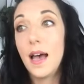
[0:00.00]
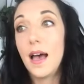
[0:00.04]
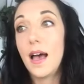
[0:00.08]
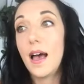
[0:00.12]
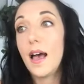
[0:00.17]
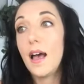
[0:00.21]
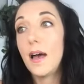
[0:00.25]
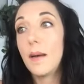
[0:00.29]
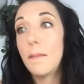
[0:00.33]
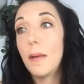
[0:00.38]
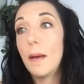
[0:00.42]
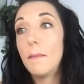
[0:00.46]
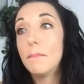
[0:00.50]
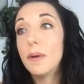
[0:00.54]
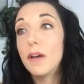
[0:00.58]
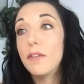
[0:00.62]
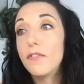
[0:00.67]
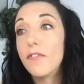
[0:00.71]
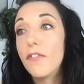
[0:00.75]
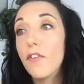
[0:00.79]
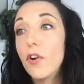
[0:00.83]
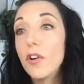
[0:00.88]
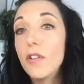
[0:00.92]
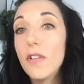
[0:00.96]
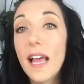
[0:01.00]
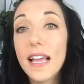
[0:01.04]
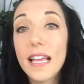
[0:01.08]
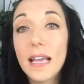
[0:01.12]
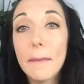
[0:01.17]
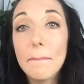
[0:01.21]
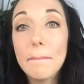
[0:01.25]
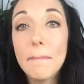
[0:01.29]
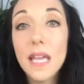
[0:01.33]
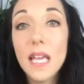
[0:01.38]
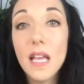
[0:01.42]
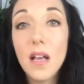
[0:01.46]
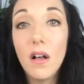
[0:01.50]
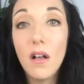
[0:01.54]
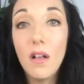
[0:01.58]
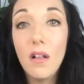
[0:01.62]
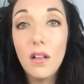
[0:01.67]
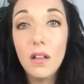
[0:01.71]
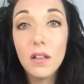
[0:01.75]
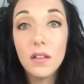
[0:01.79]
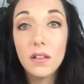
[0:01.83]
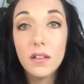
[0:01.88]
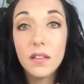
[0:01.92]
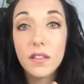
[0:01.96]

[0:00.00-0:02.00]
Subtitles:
But for a meal,